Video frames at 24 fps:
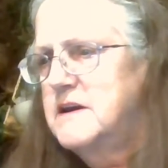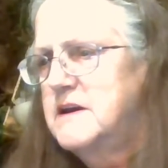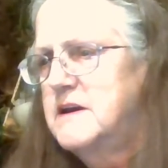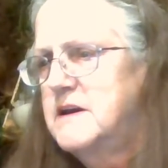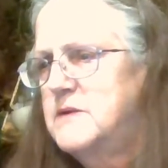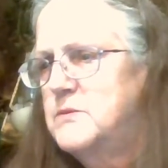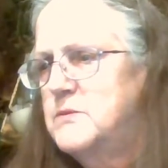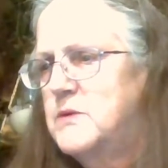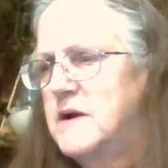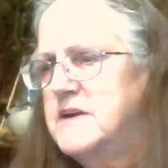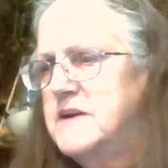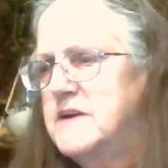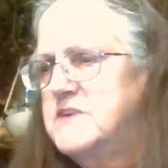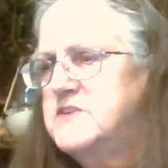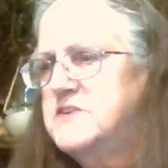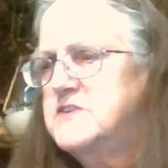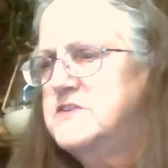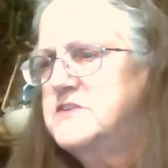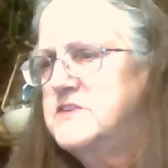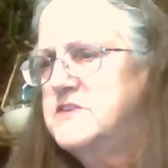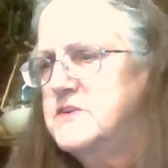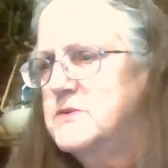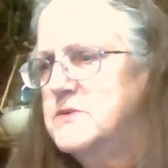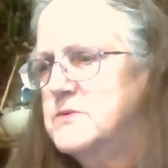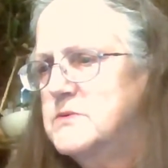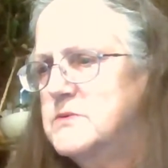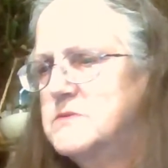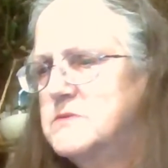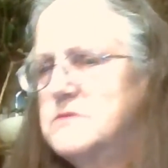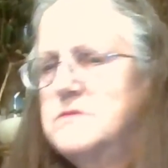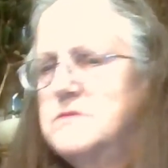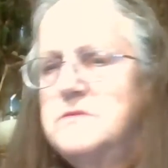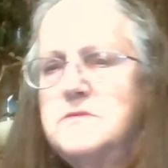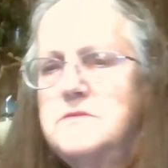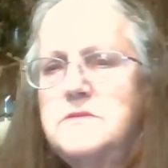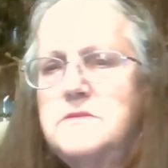And why should you?
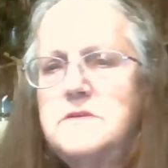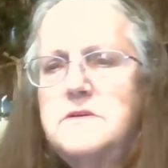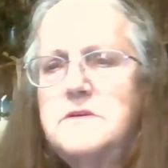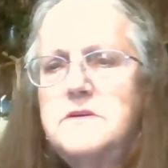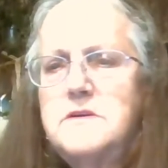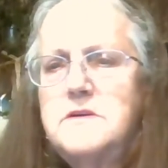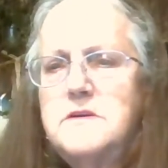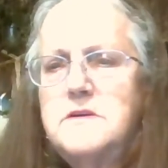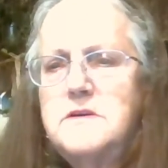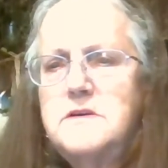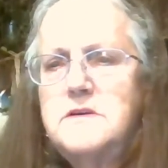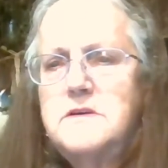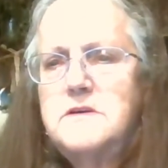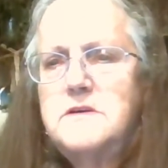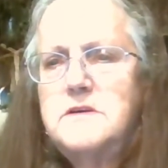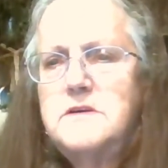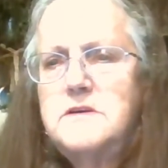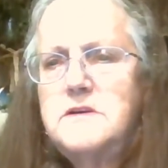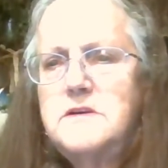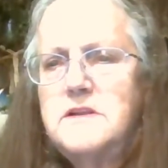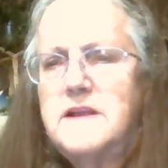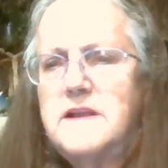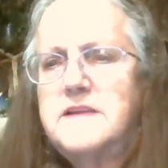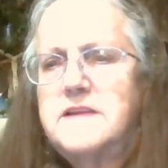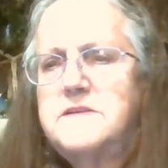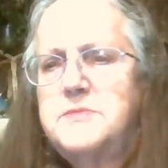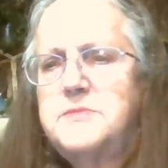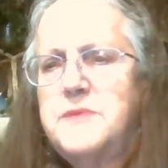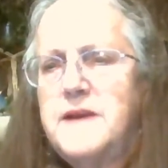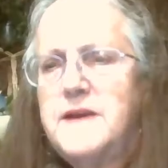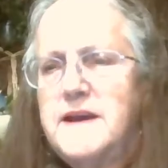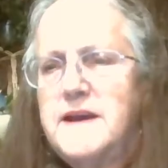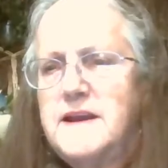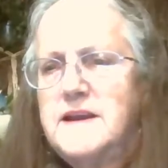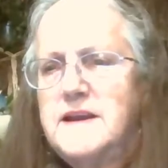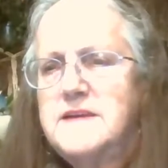Let's
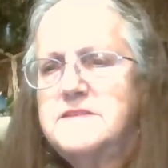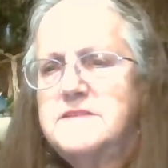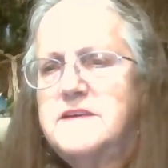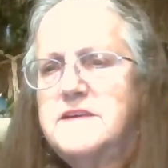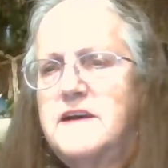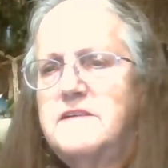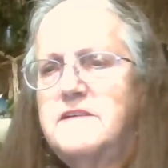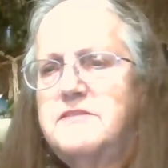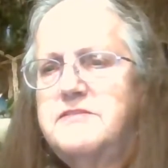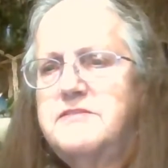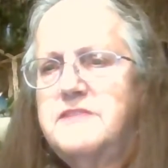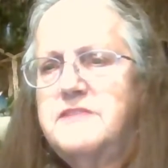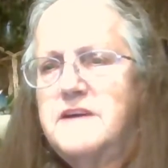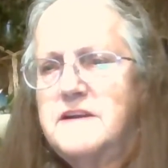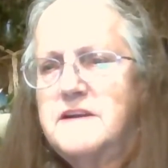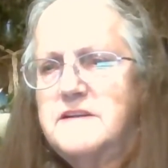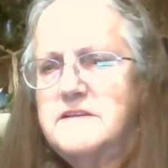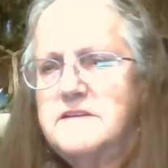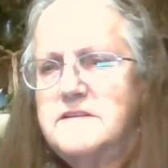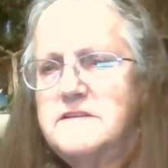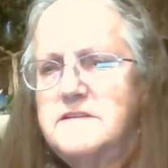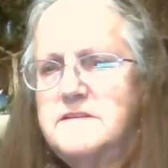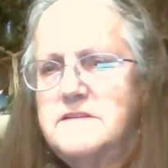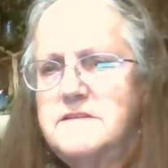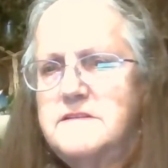play, let's have fun.